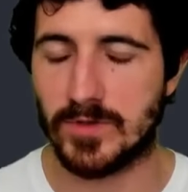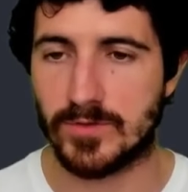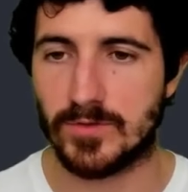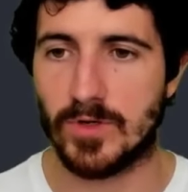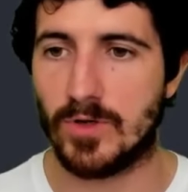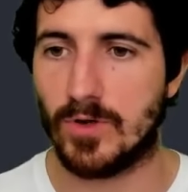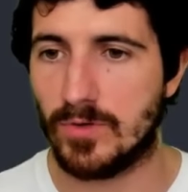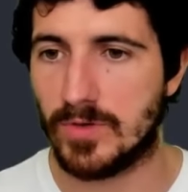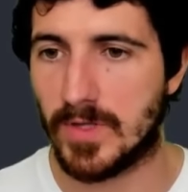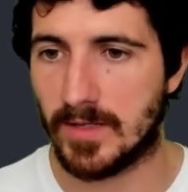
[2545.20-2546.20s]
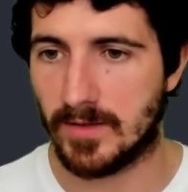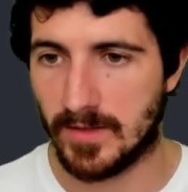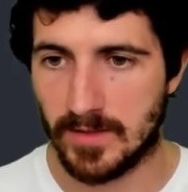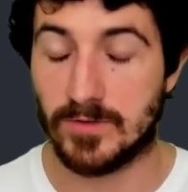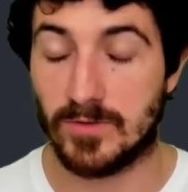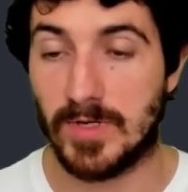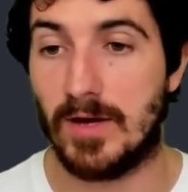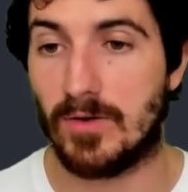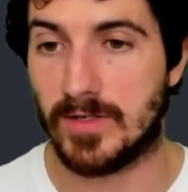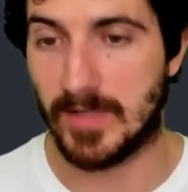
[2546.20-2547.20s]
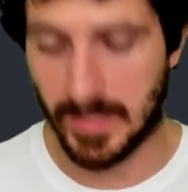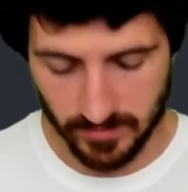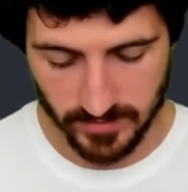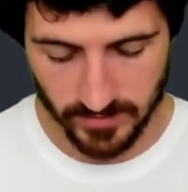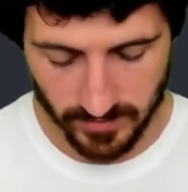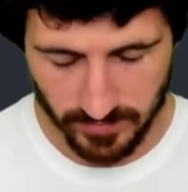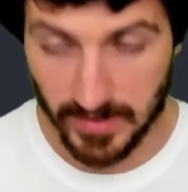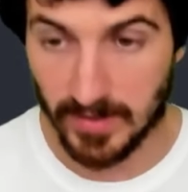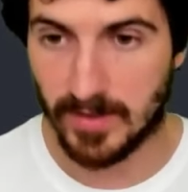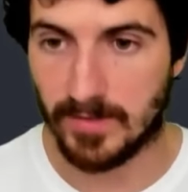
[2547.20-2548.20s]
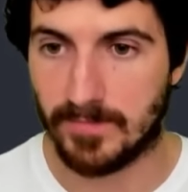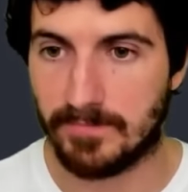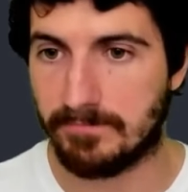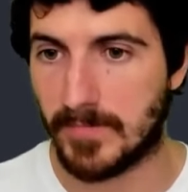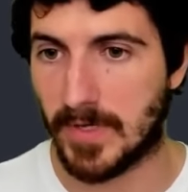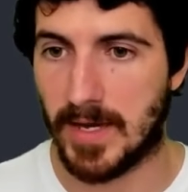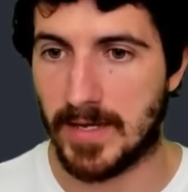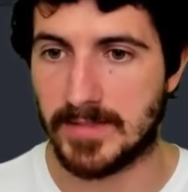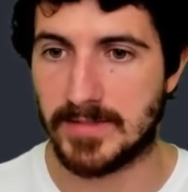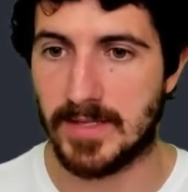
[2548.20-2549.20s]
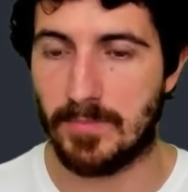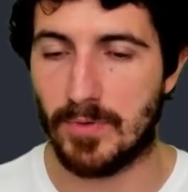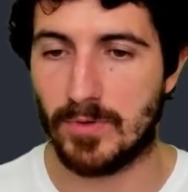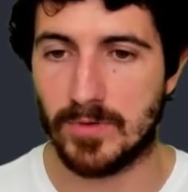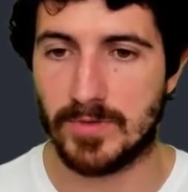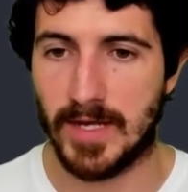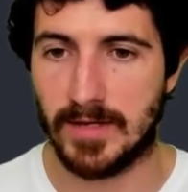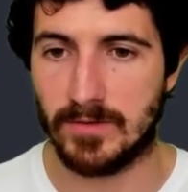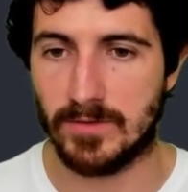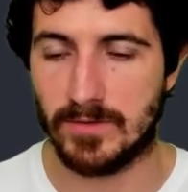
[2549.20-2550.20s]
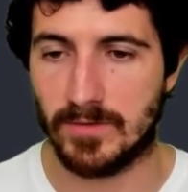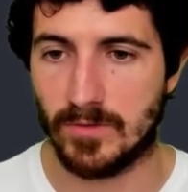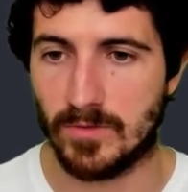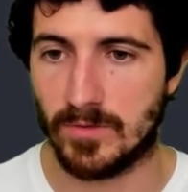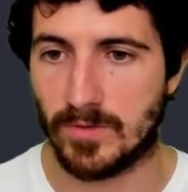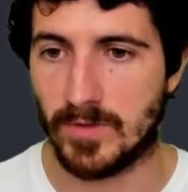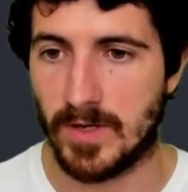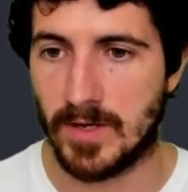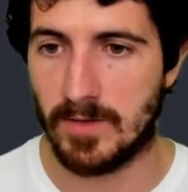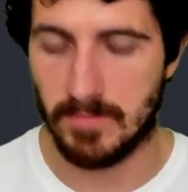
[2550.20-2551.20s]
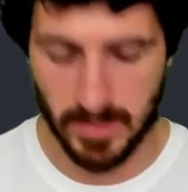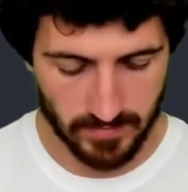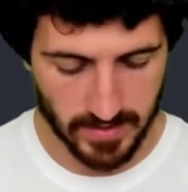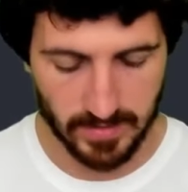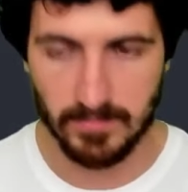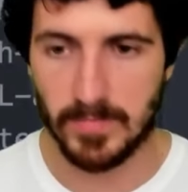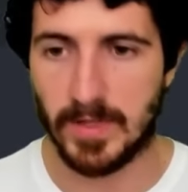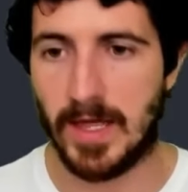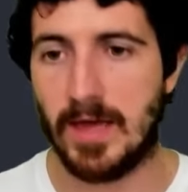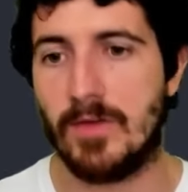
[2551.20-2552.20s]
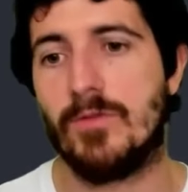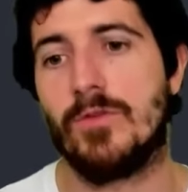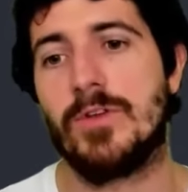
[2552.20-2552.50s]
Visual Studio Code. So now our title is going to be my sample title or maybe live